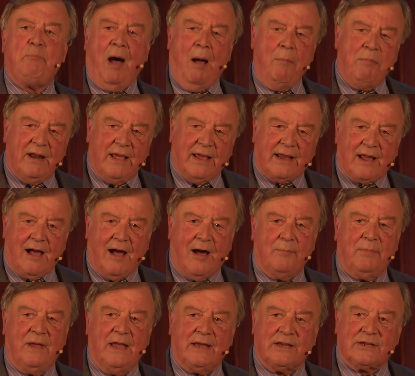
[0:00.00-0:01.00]
public are
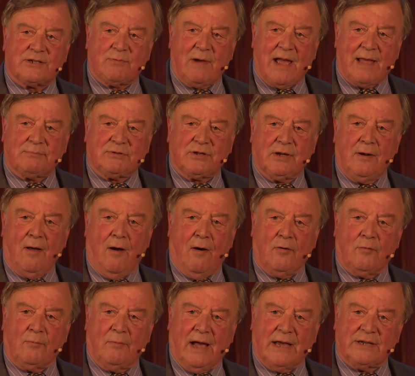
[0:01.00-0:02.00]
being swept
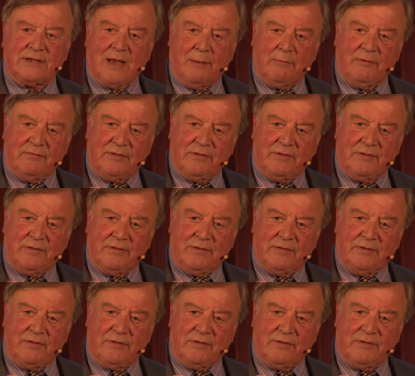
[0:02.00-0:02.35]
along by some